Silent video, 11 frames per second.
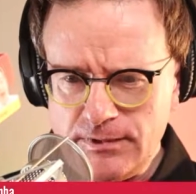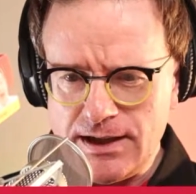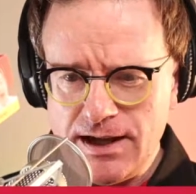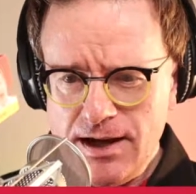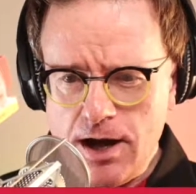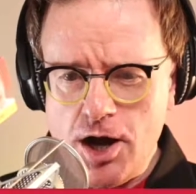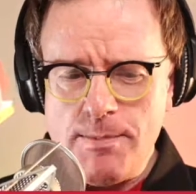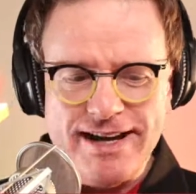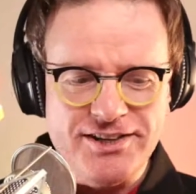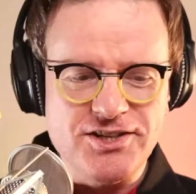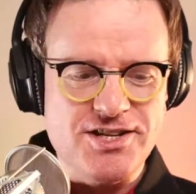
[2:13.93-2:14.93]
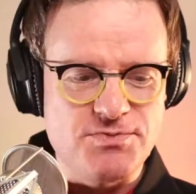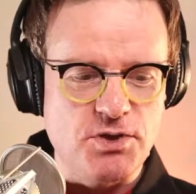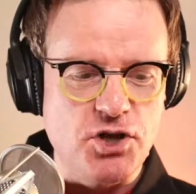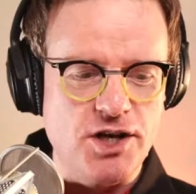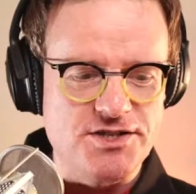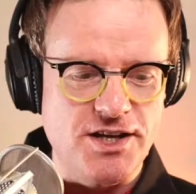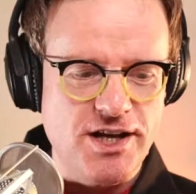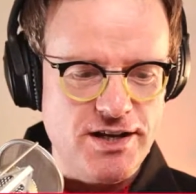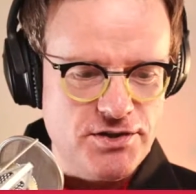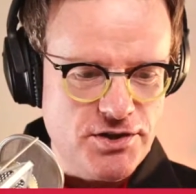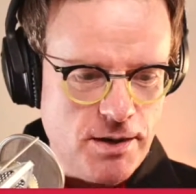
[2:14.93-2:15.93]
Oh my goodness, we've got
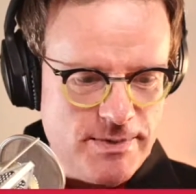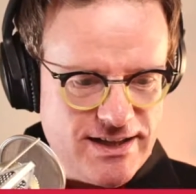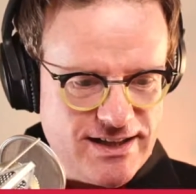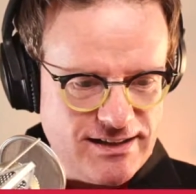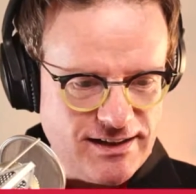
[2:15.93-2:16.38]
Nobby